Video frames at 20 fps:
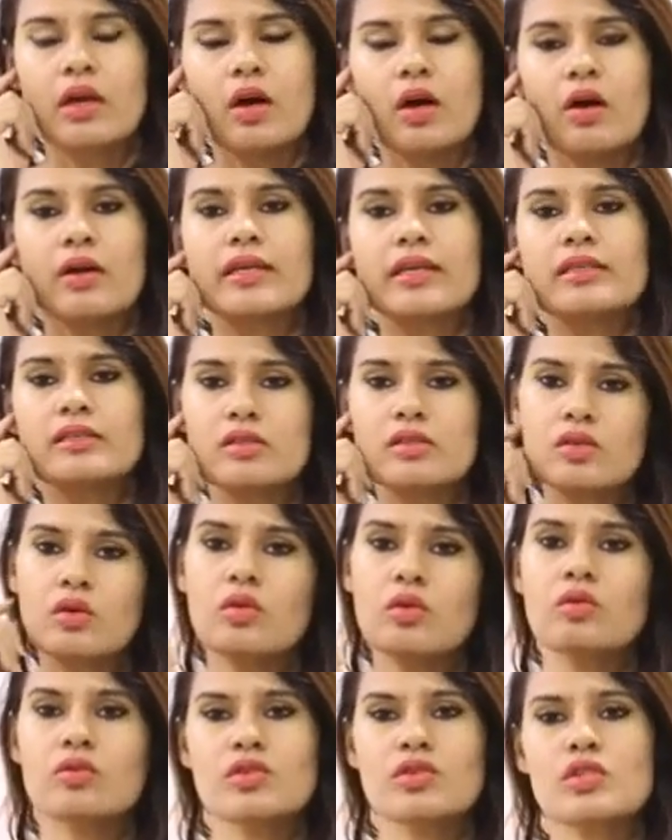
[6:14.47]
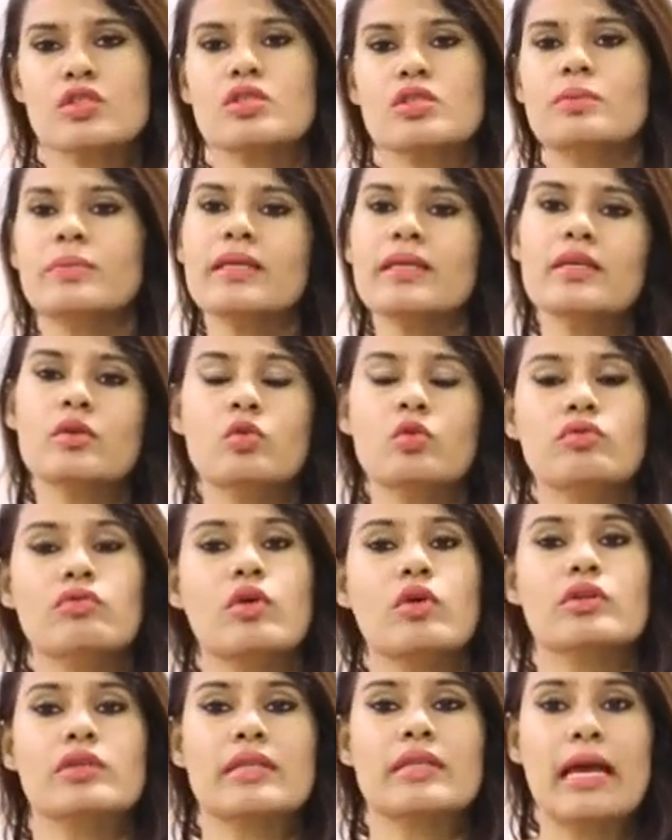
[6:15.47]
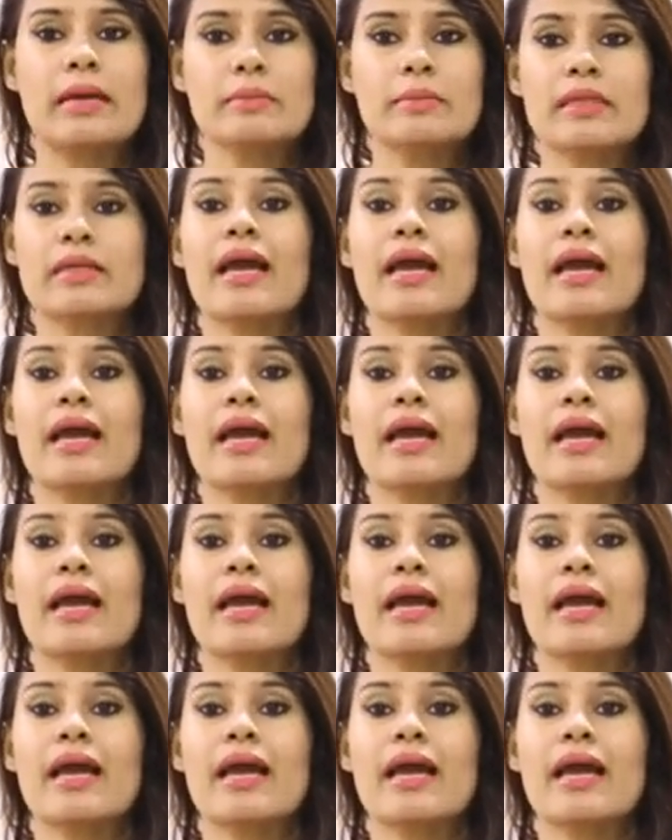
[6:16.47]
Okay, so just be good for the timing.